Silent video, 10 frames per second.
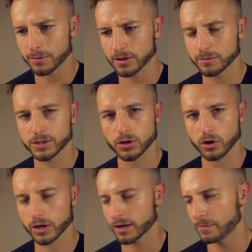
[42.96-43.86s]
gonna be
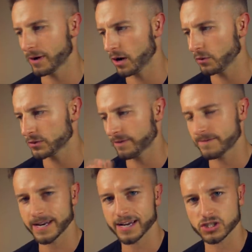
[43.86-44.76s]
talking about
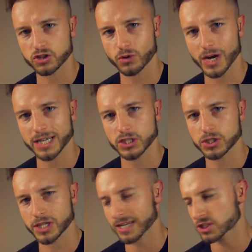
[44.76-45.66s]
finasteride,
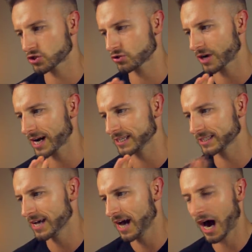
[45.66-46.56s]

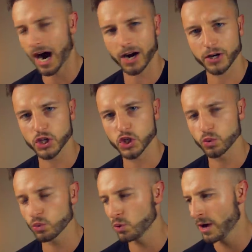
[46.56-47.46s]
dutasteride,
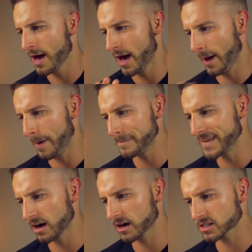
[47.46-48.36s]
RU,
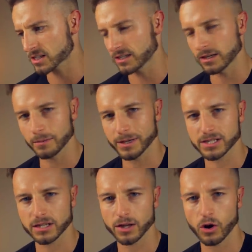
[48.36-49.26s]
minoxidil,
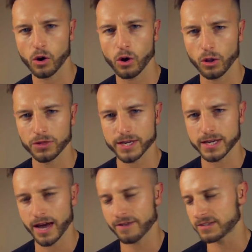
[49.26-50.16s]
basically all
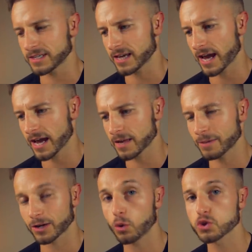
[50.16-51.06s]
the FDA
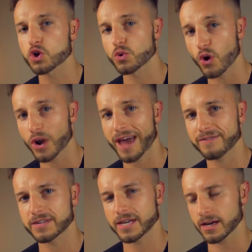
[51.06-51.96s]
but also
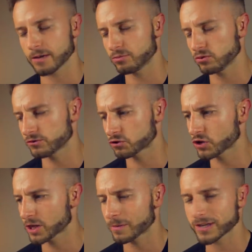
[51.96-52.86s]
non-FDA approved
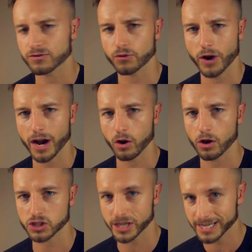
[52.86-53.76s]
treatments for hair
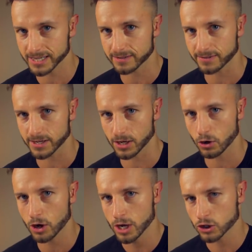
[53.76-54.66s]
loss in this
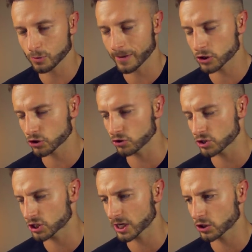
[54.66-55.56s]
video, so make sure you
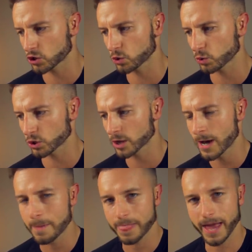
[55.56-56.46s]
stay tuned
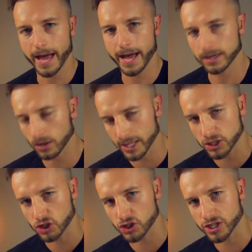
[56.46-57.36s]
and
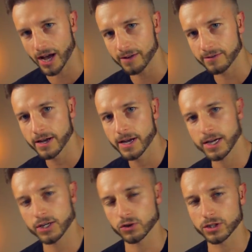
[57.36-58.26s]
let's just dive
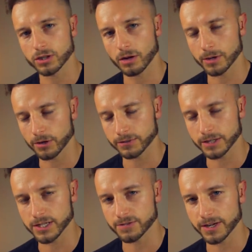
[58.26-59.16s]
into the topic of
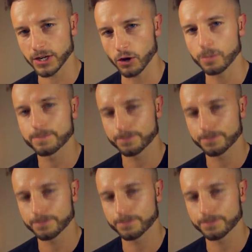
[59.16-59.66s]
today's video.